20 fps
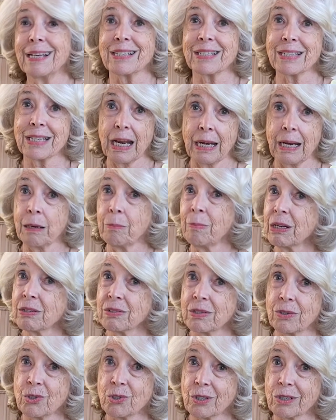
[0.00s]
in sending
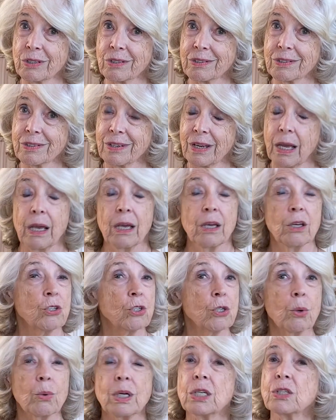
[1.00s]
messages.
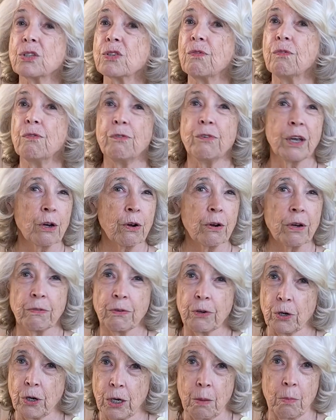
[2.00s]
So it's very,
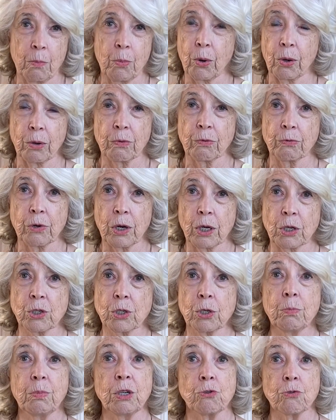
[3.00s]
very important for us
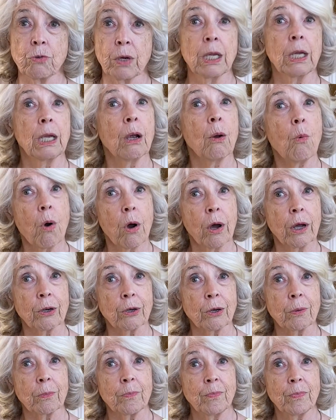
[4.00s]
to be drinking
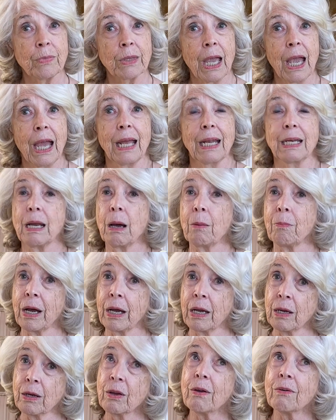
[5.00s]
water. Now,
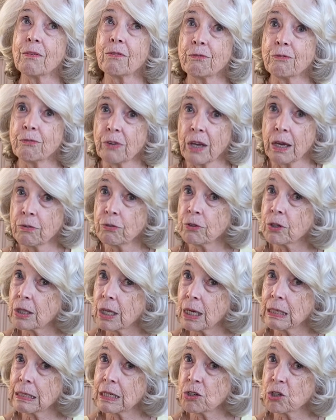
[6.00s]
my favorite
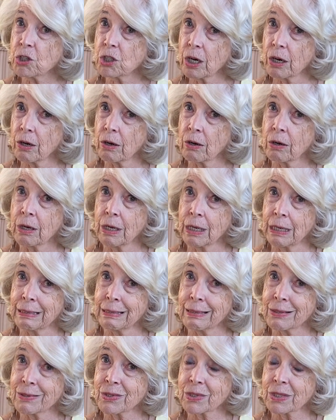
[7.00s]
thing to share
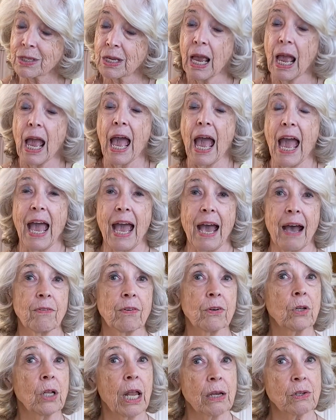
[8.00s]
is have
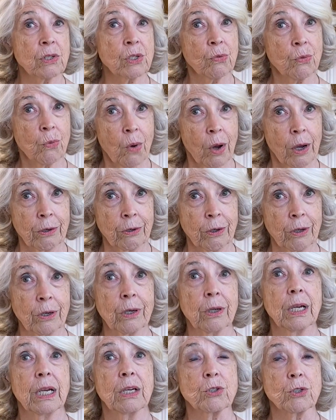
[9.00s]
a glass of
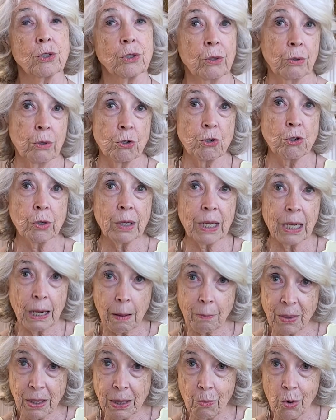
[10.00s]
water as soon as you get
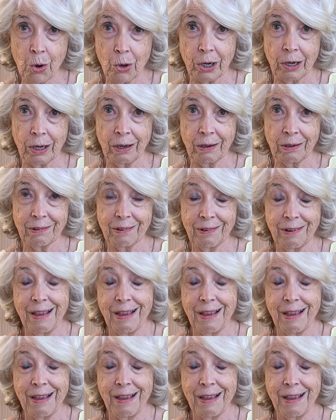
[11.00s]
up in the morning.